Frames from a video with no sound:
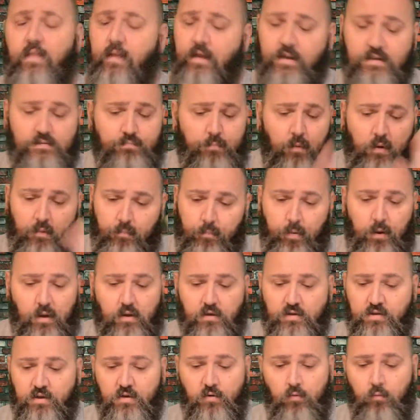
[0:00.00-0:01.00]
That's my
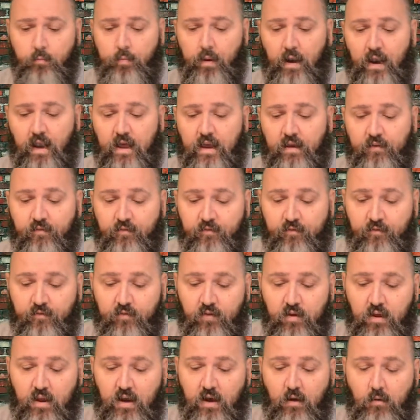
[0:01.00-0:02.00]
personal belief.
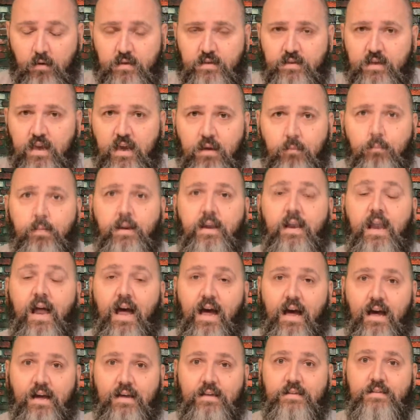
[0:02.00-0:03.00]
It's keeping
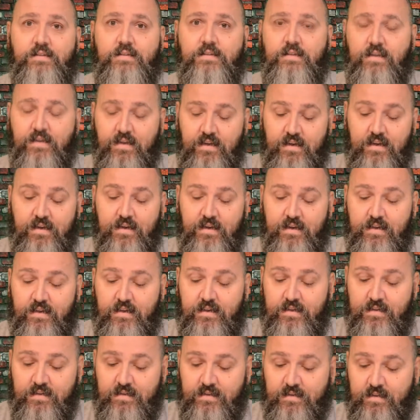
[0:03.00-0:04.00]
us
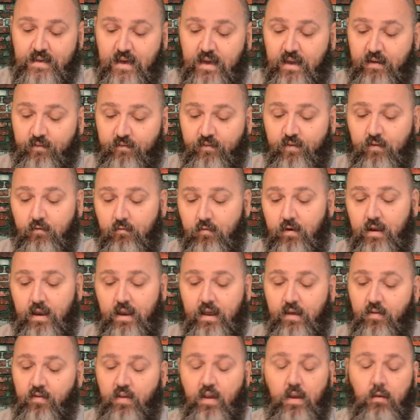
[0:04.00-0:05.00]
safe. It
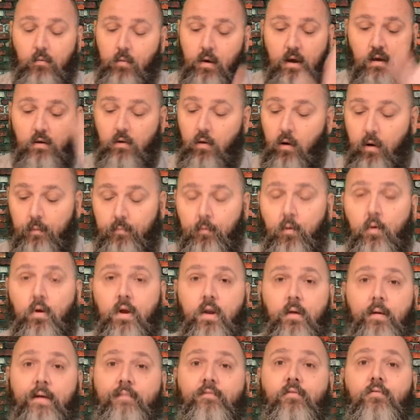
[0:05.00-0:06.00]
really is. Anyway, I'm not
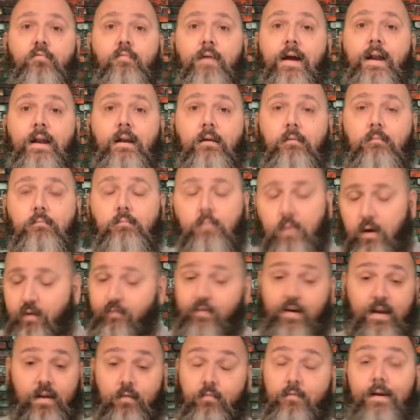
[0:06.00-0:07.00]
going to have a rant. I've
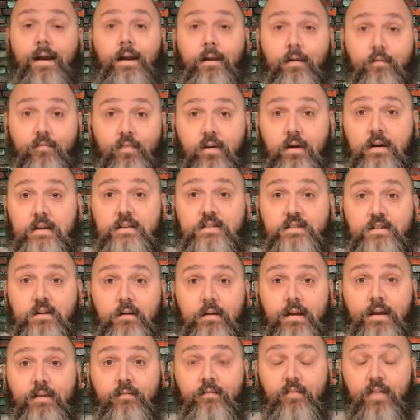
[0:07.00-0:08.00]
had a rant. Oh no, it's
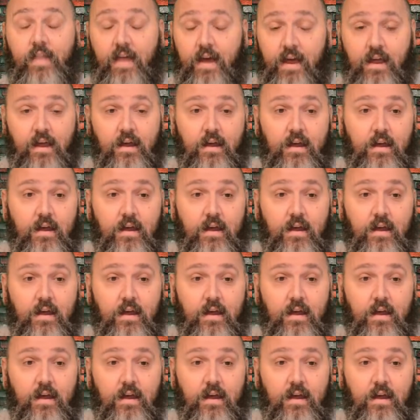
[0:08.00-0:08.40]
too late for that.